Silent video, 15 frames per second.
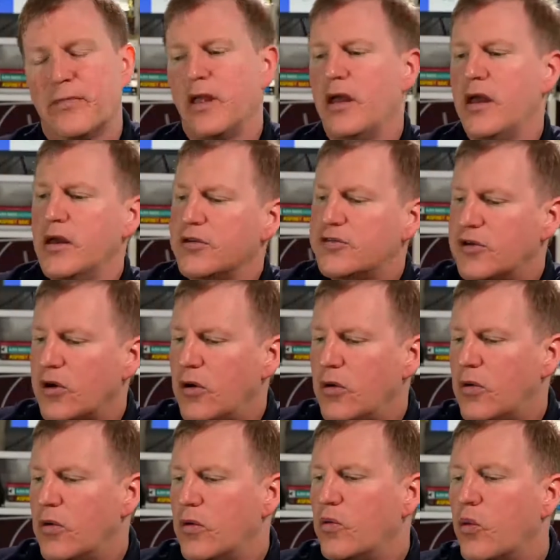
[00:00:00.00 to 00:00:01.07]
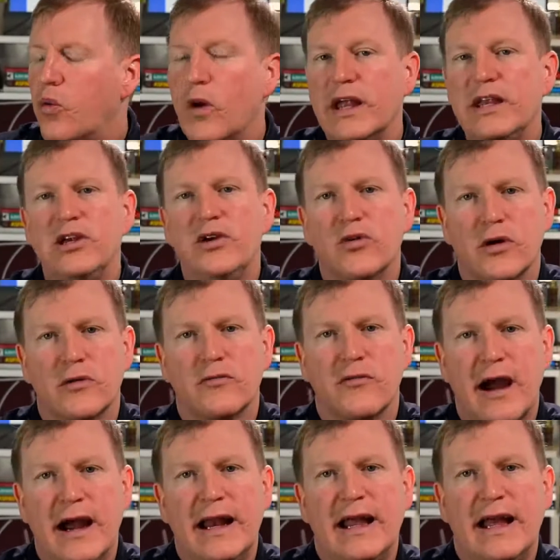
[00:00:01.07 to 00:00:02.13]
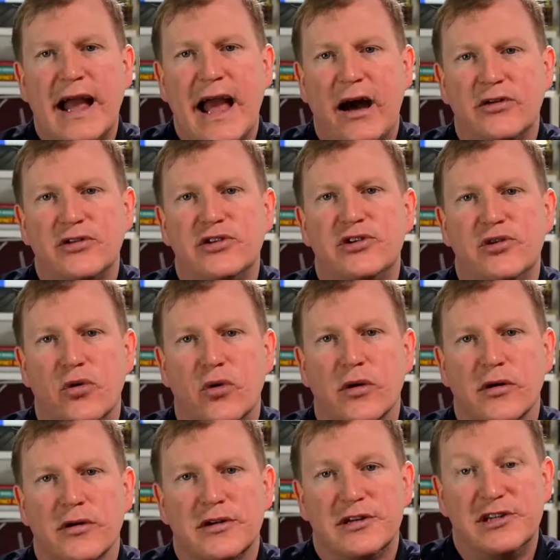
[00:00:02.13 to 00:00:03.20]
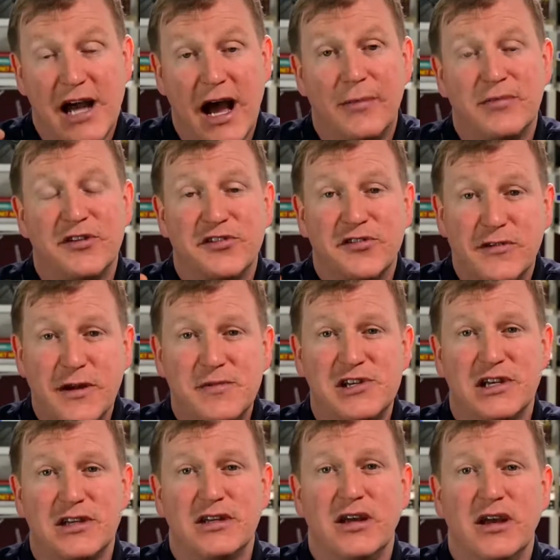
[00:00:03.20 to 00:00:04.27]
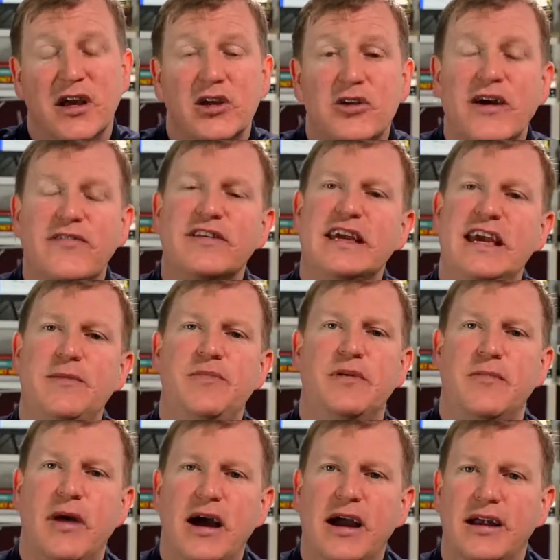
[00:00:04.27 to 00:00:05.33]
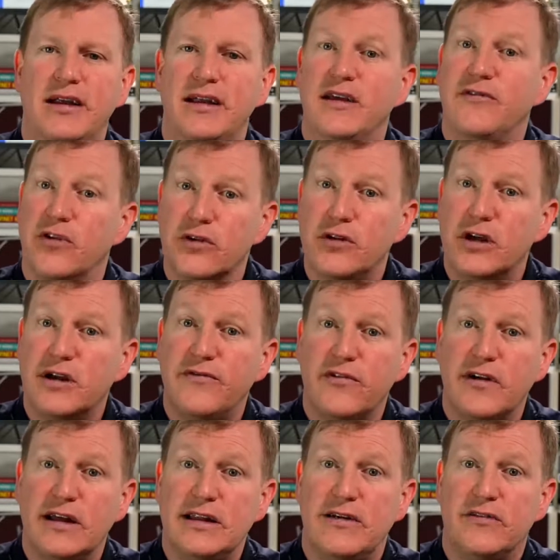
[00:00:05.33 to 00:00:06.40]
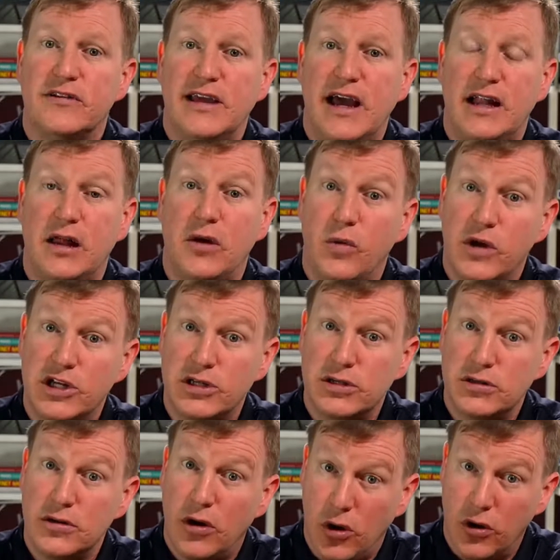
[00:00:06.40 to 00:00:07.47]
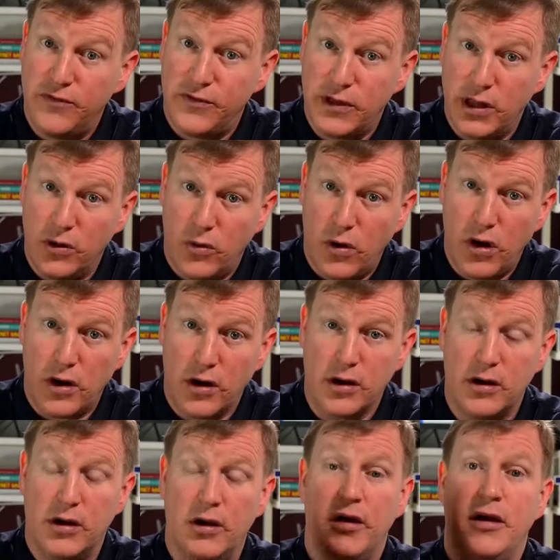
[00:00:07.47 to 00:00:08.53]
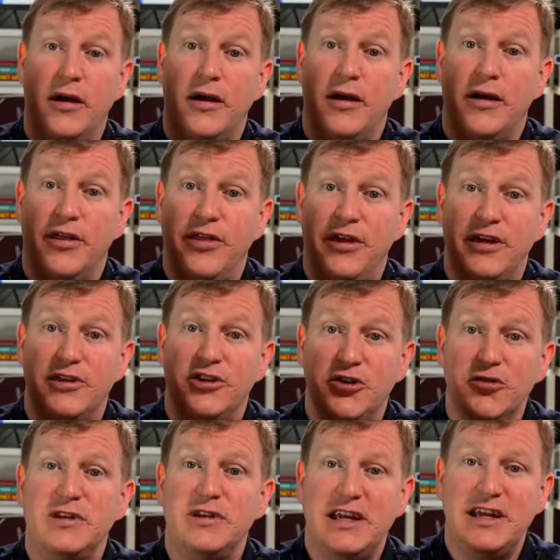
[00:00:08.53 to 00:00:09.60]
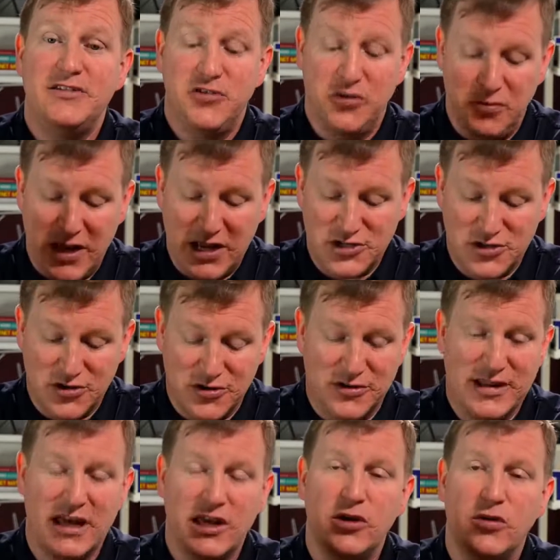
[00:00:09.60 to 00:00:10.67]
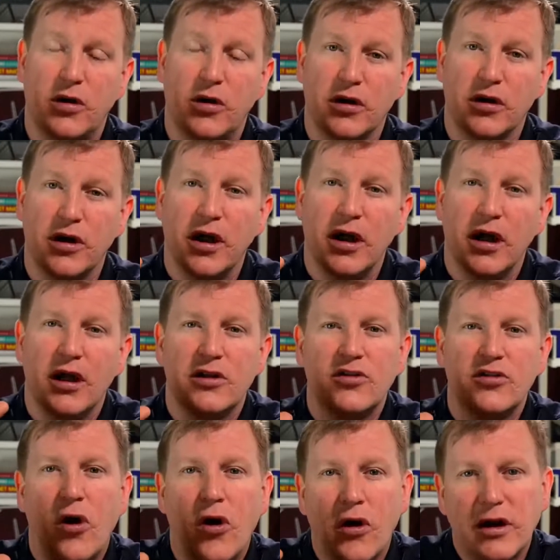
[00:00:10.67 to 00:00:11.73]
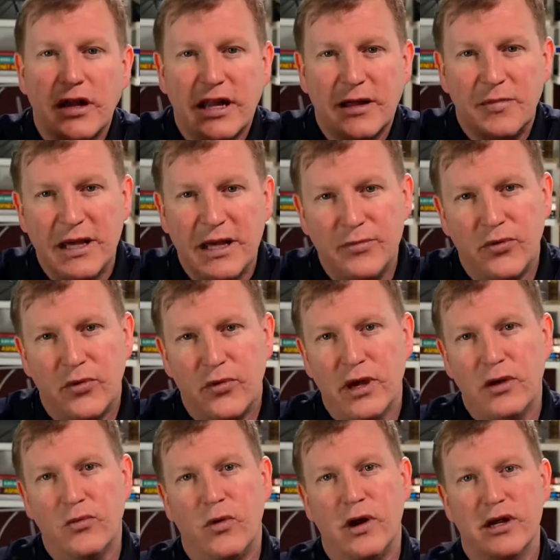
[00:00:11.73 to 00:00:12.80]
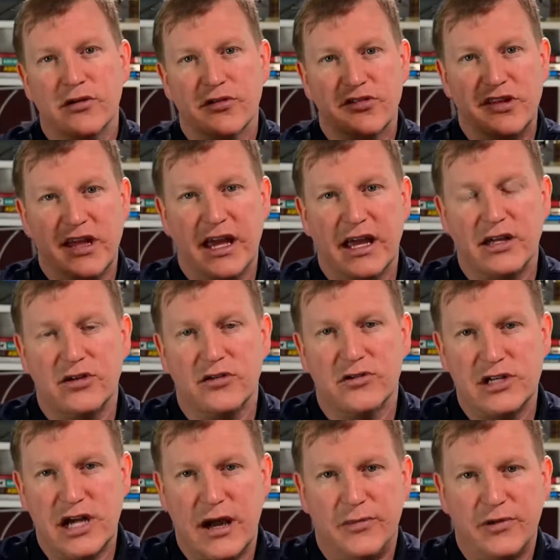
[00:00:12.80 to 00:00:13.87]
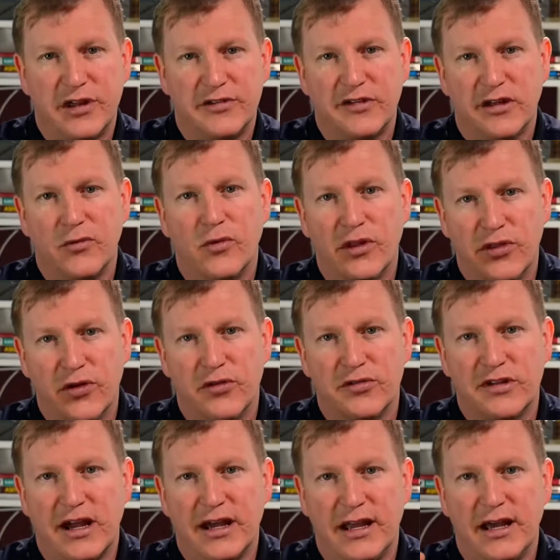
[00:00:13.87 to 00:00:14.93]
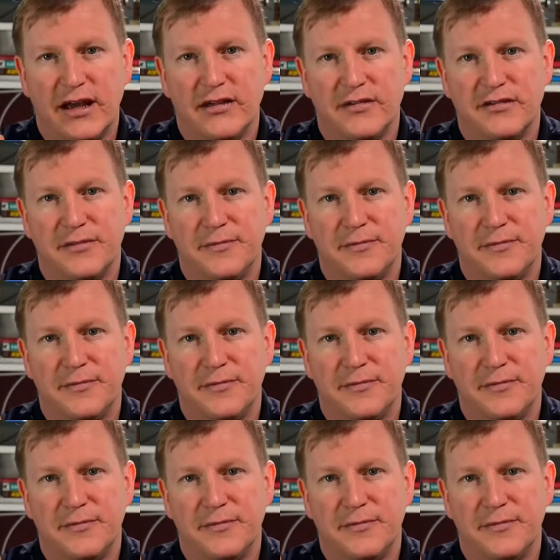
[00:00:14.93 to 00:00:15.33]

So when you are writing out your job description, you have to keep in mind, if you're looking for A-level talent, which hopefully you are, then you need to make sure that you are targeting people in what you're saying in your job listing with those ideas.